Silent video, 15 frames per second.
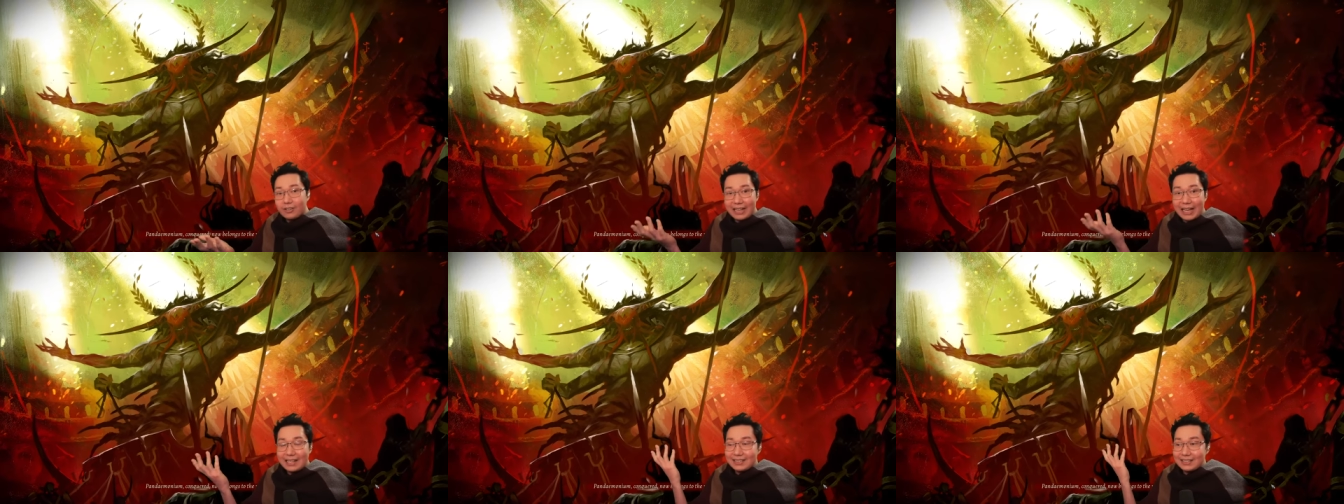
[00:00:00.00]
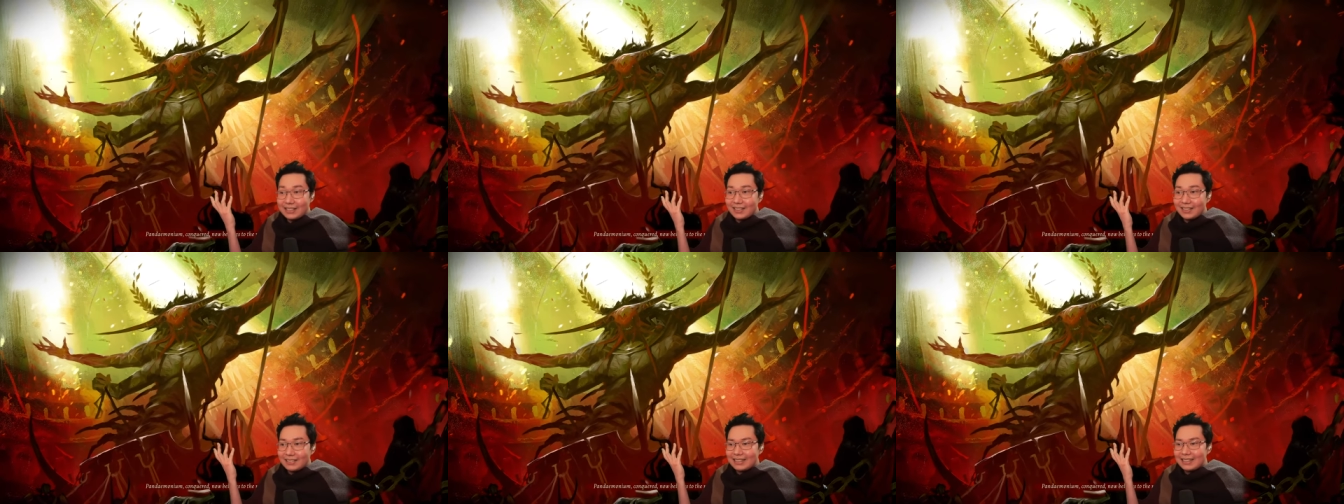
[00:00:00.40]
that
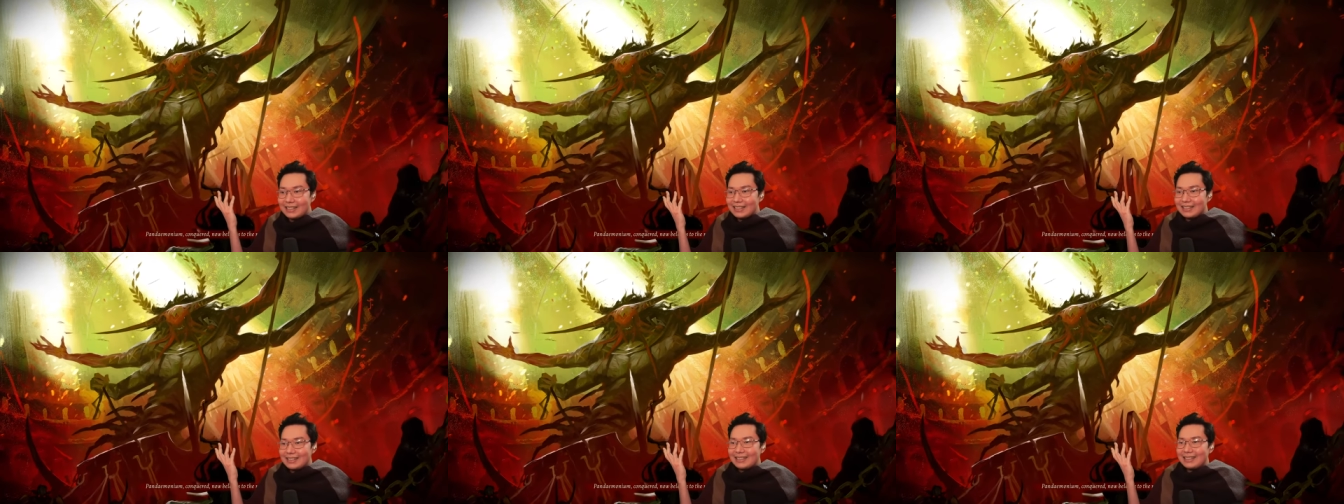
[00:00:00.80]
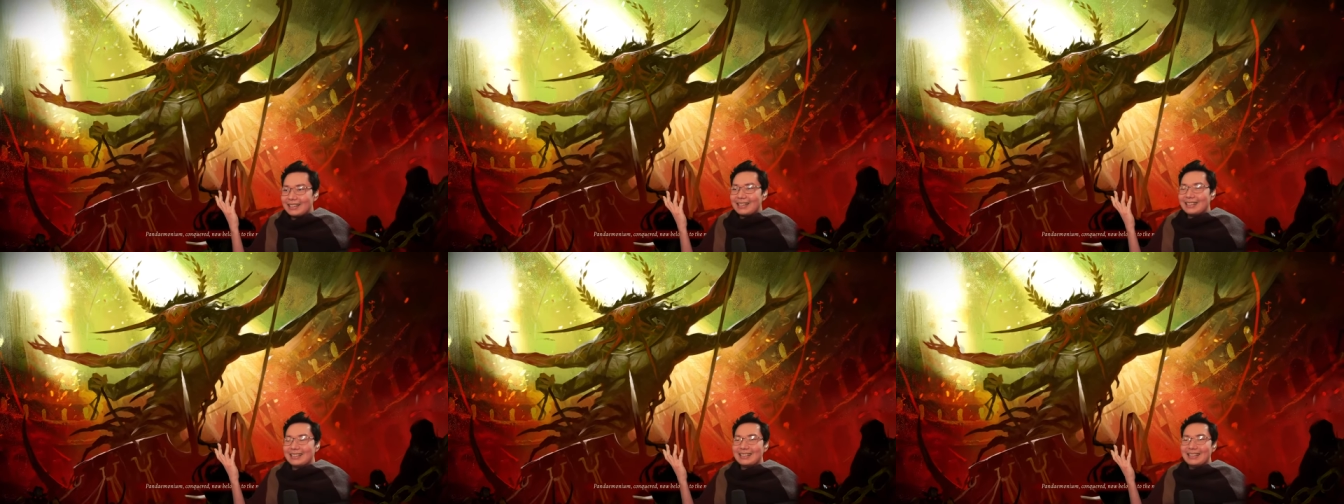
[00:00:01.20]
turn!
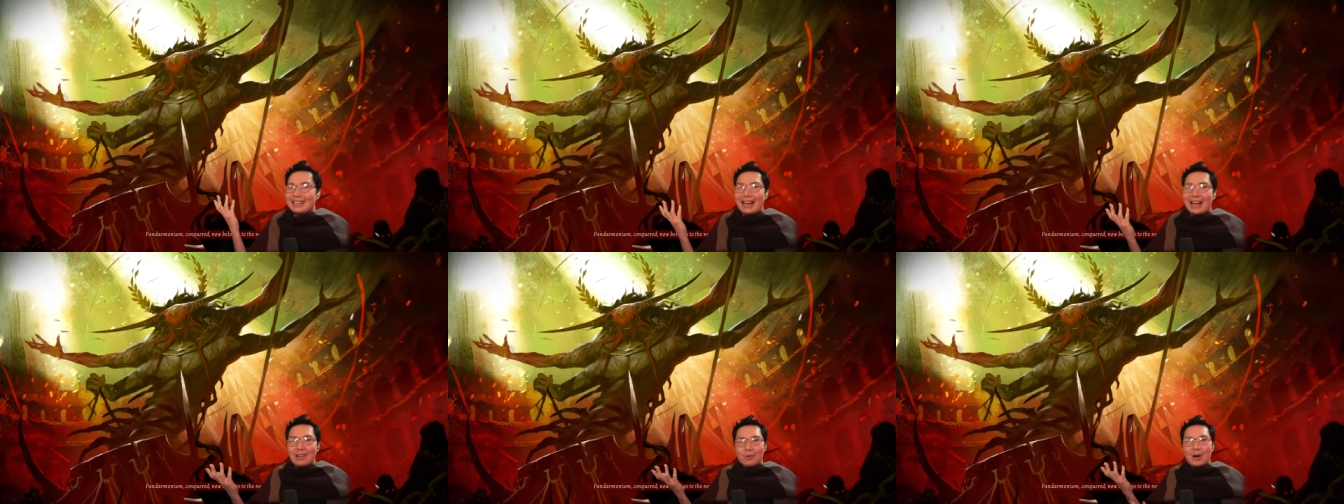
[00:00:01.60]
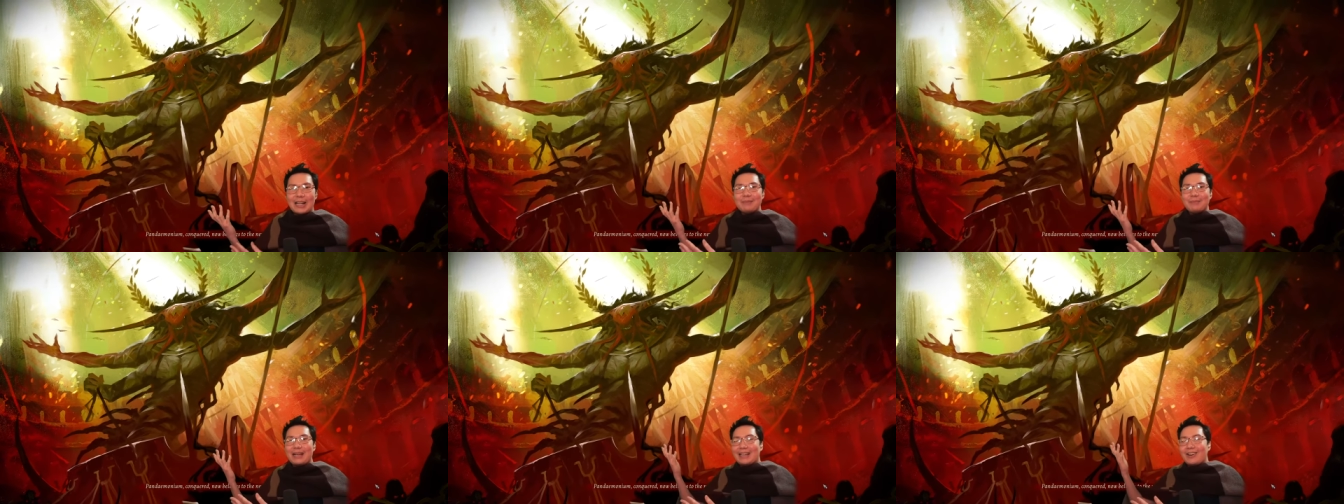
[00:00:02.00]
I
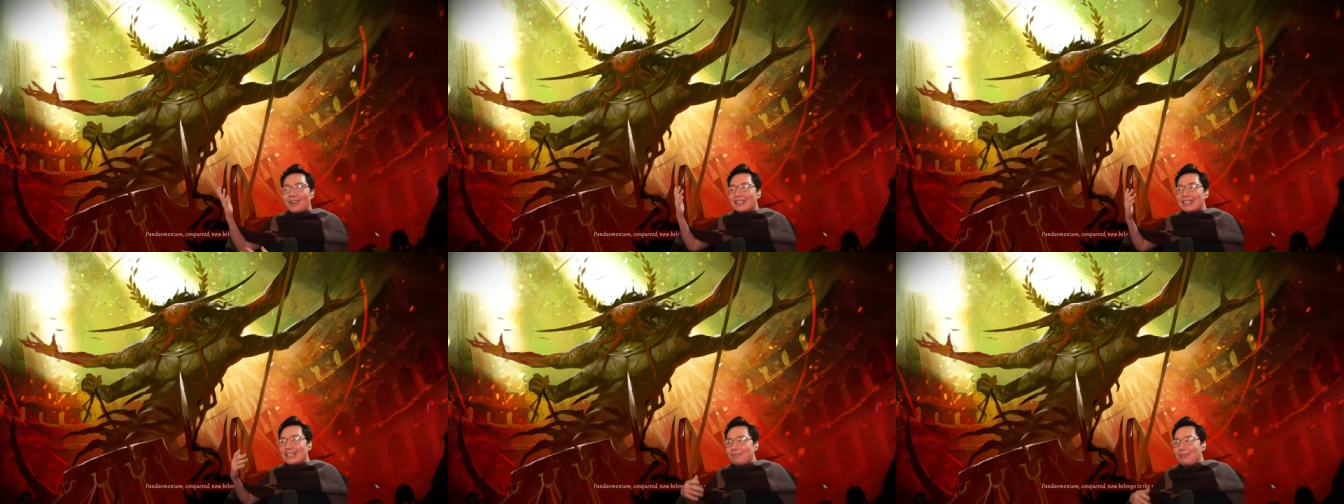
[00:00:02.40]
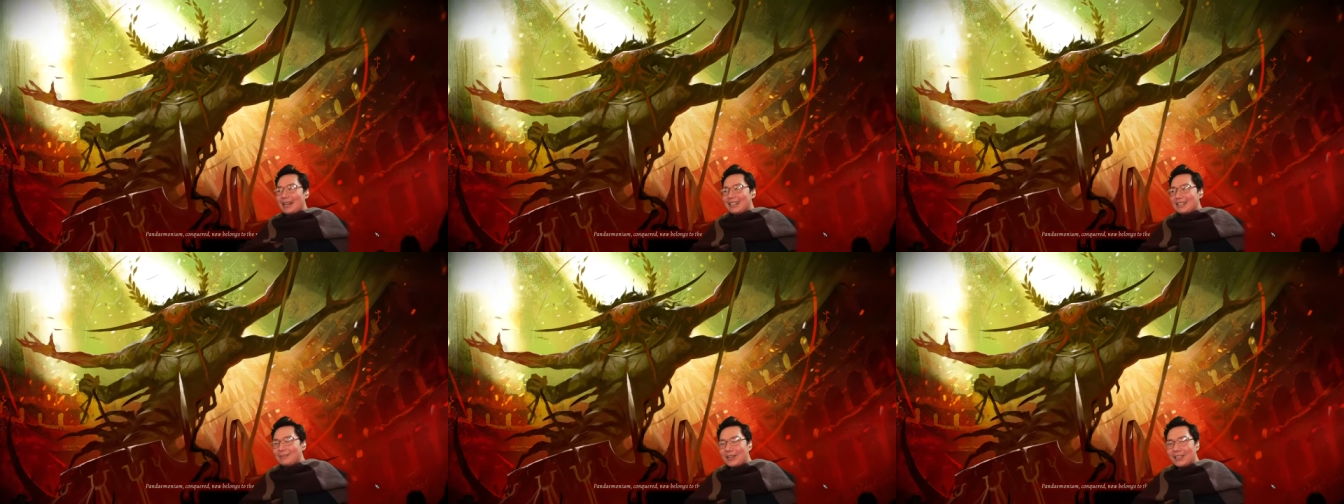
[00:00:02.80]
won by holding
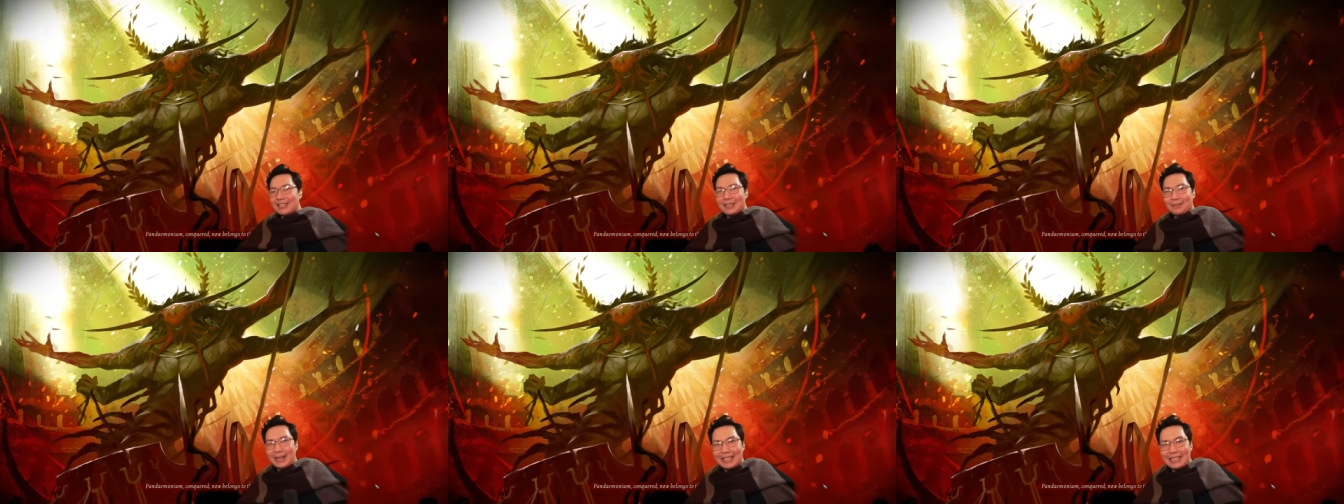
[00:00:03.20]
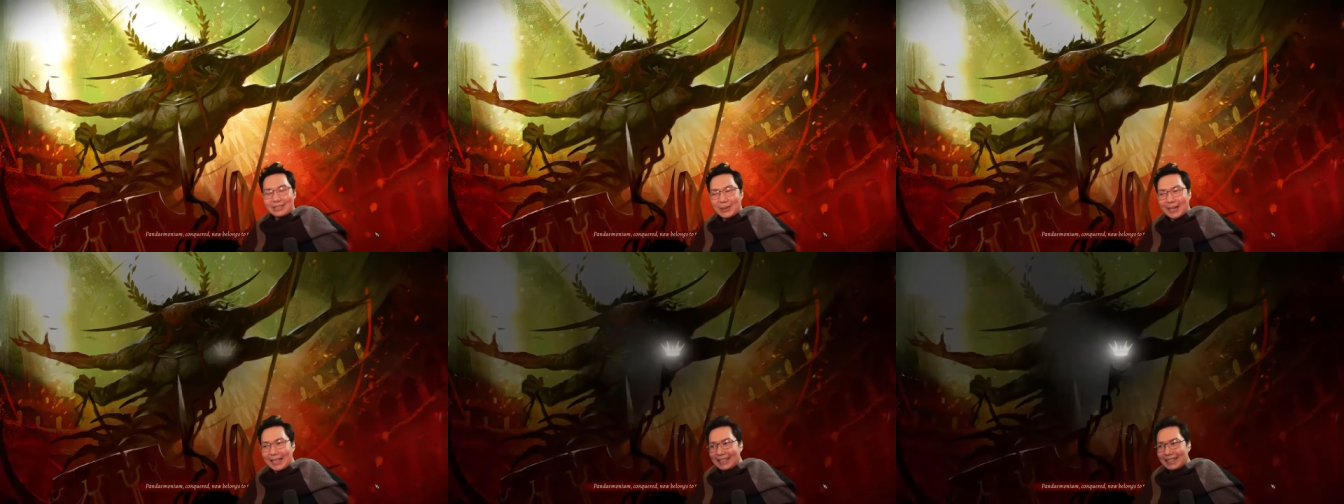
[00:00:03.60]
Pandemonium
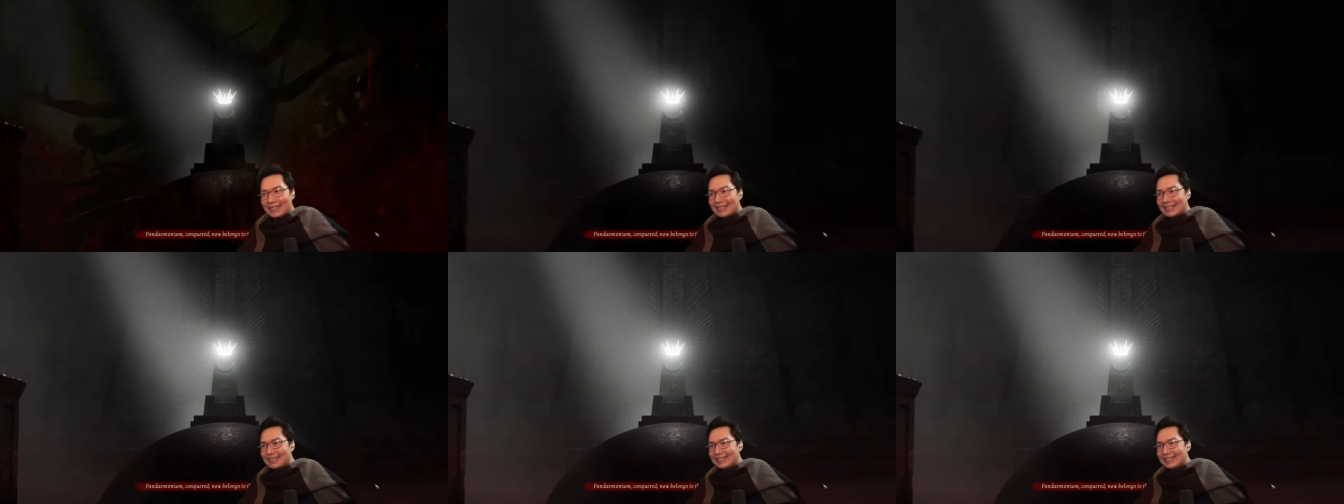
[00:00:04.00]
anyway!